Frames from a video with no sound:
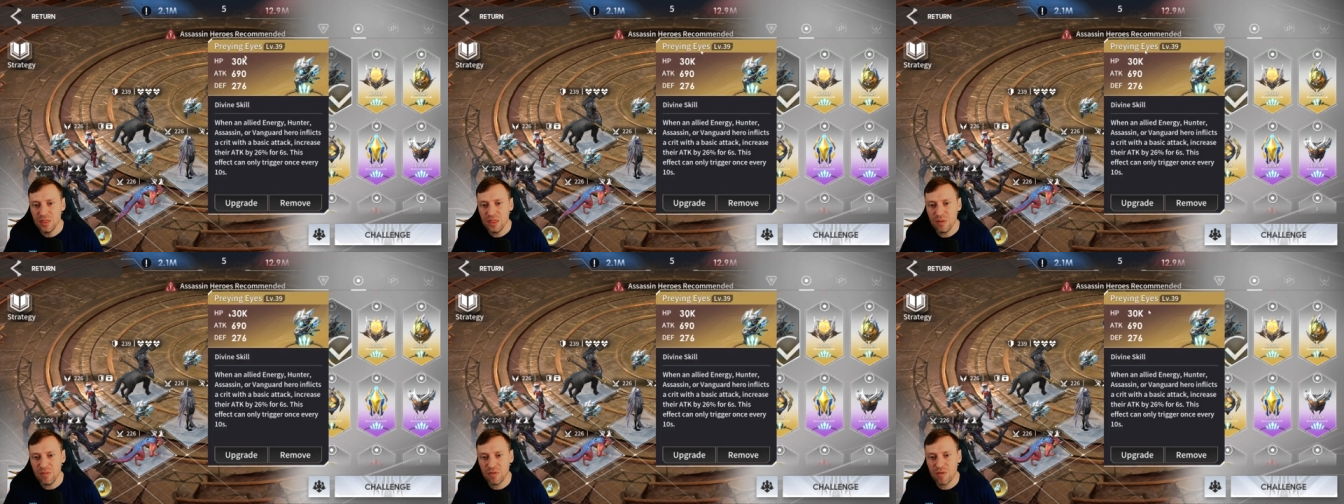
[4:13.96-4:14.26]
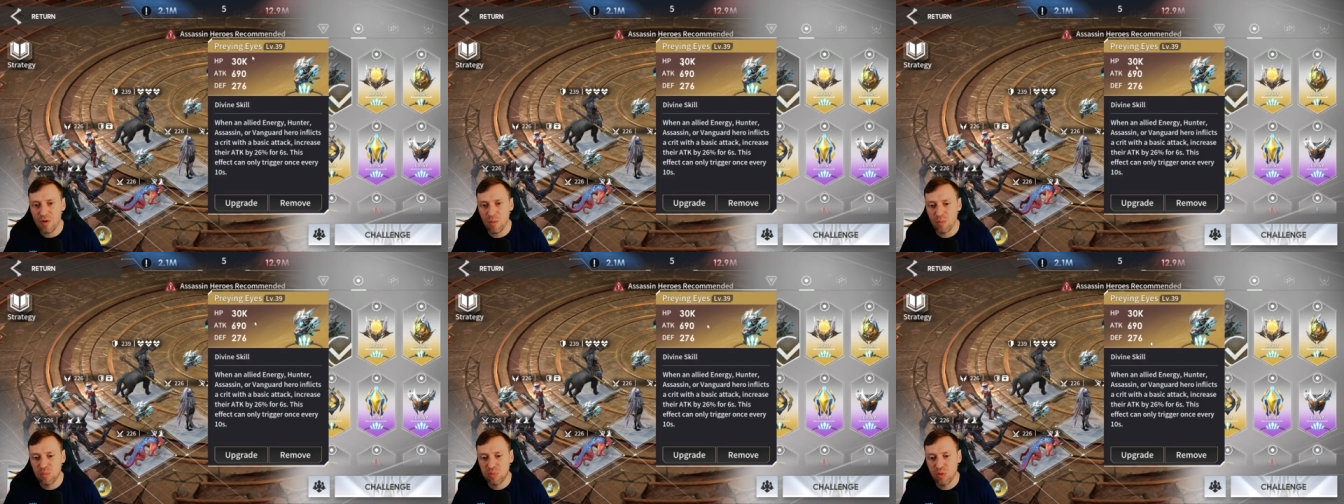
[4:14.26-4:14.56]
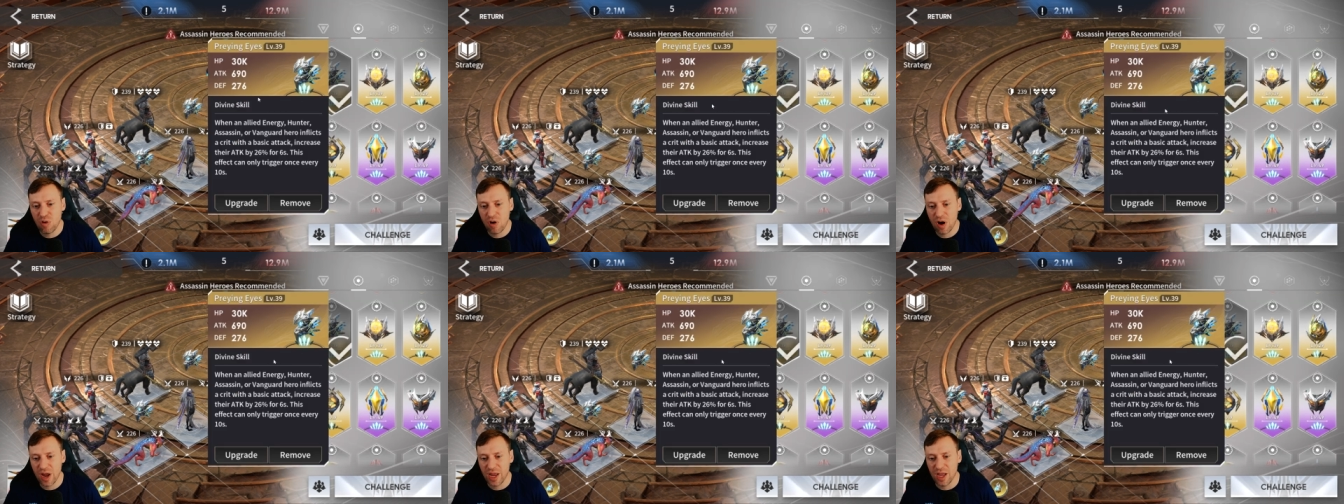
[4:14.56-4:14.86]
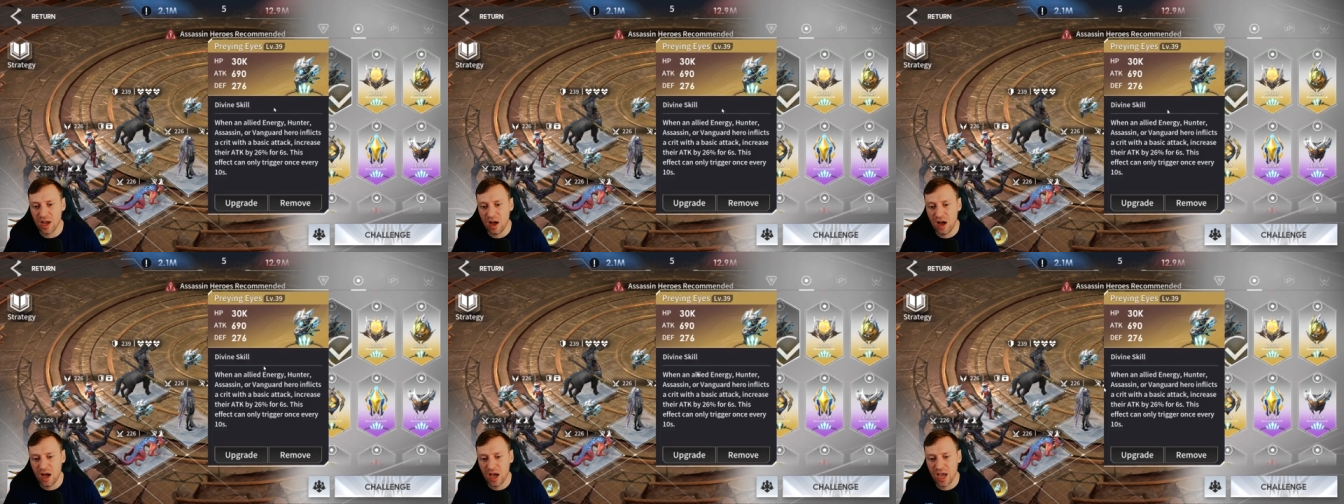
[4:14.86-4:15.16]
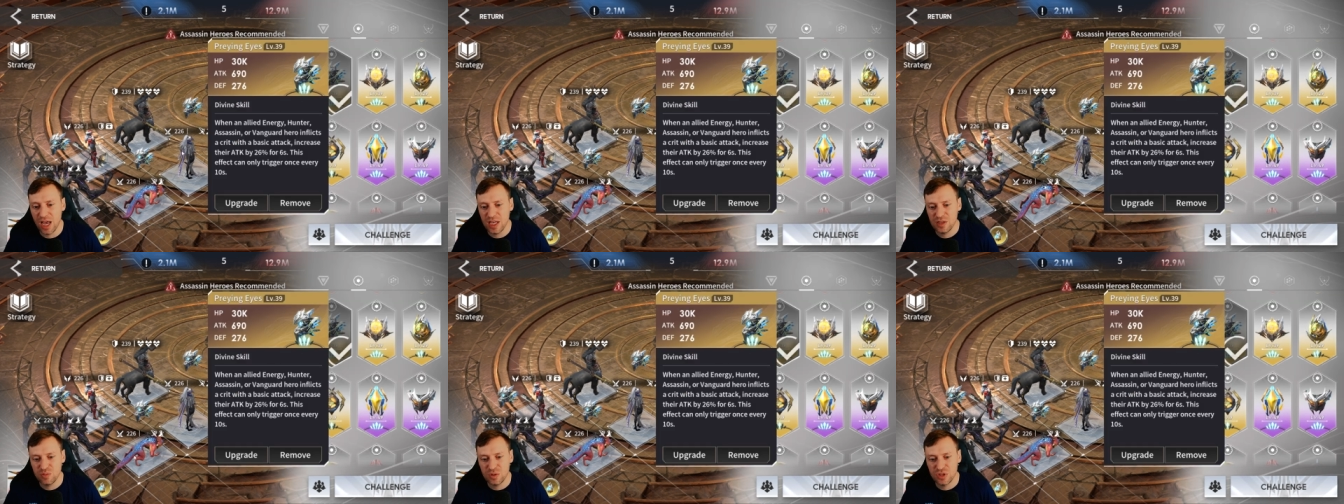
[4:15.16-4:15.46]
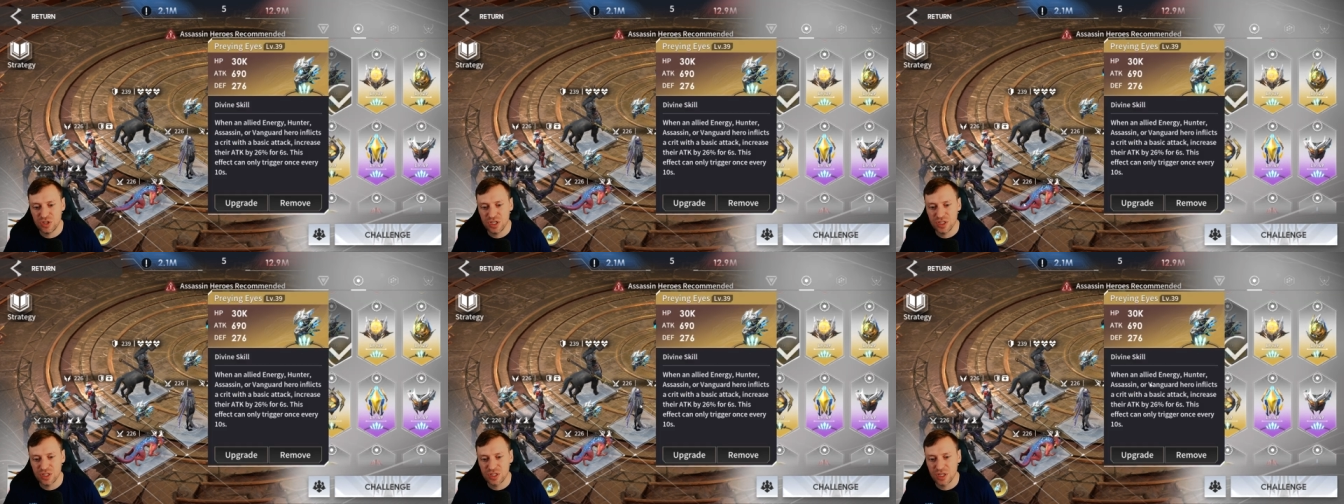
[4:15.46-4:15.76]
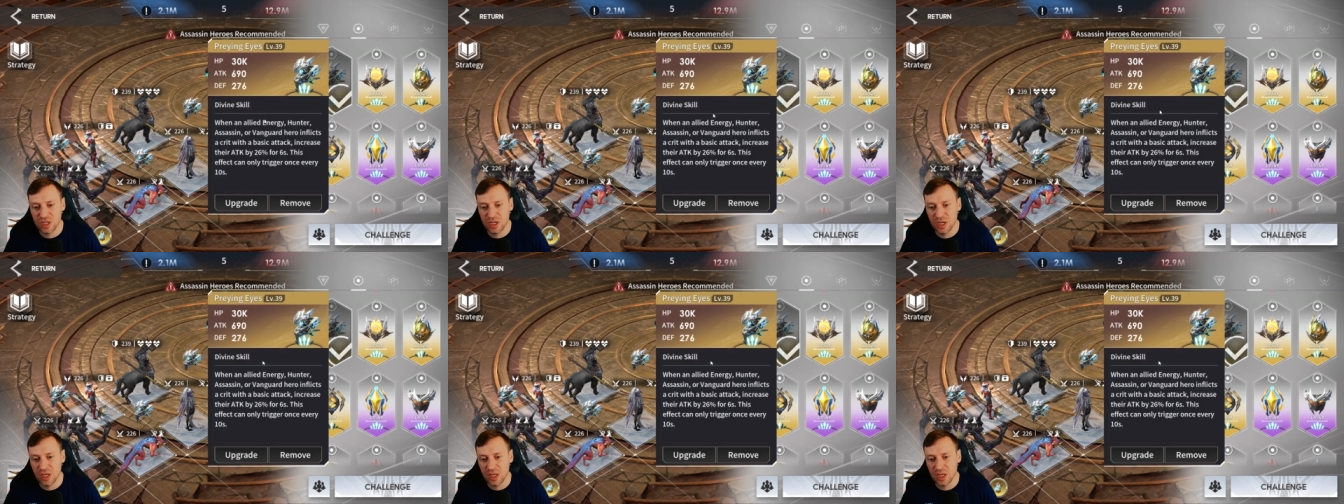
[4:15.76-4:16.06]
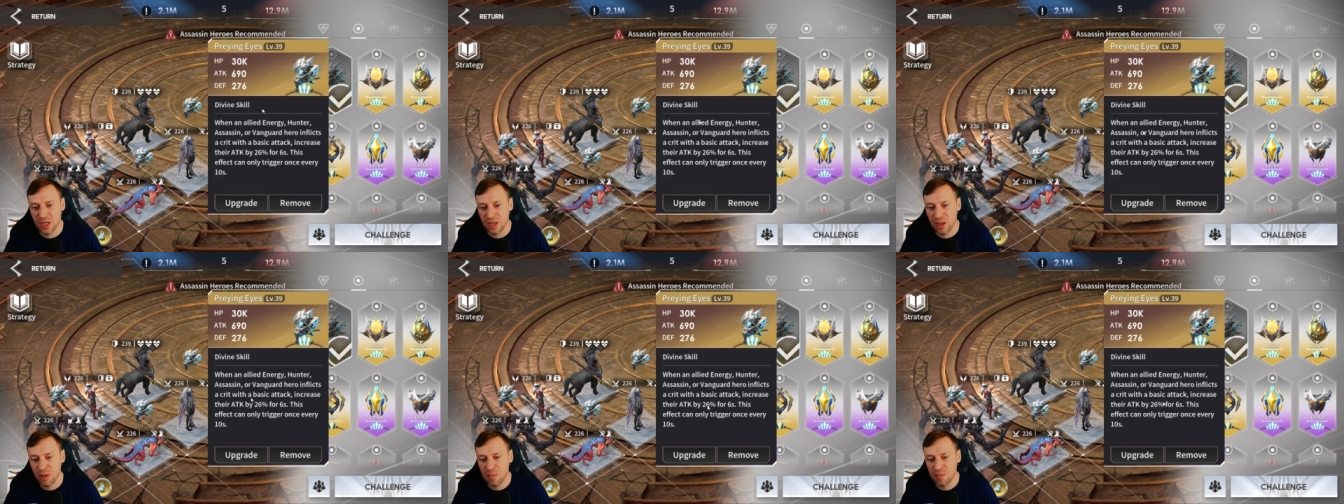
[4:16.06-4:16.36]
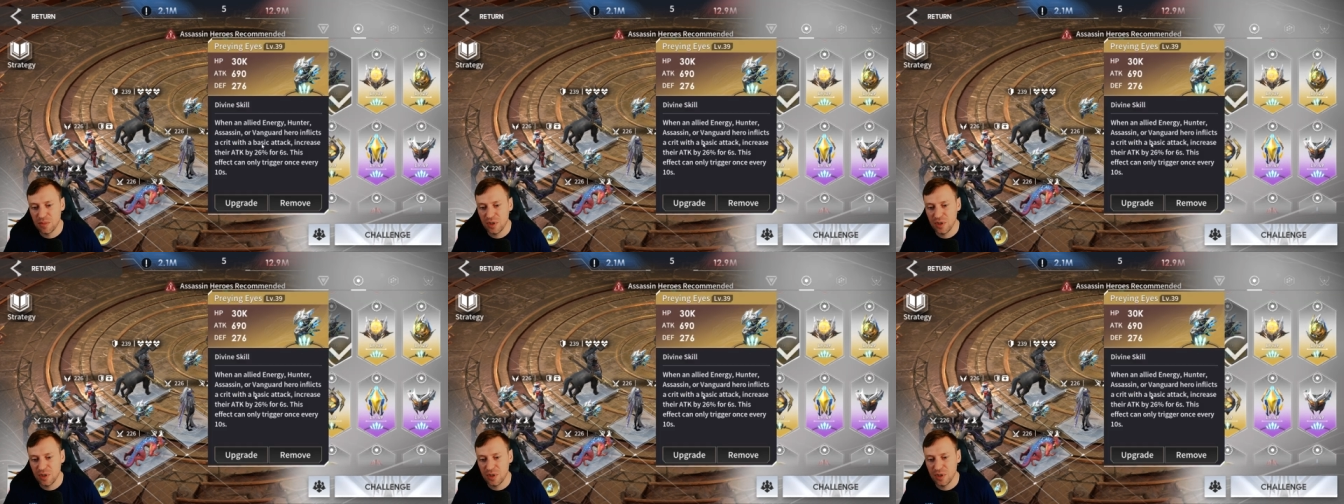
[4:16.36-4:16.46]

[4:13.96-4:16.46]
Then we've got Prying Eyes, which is going to,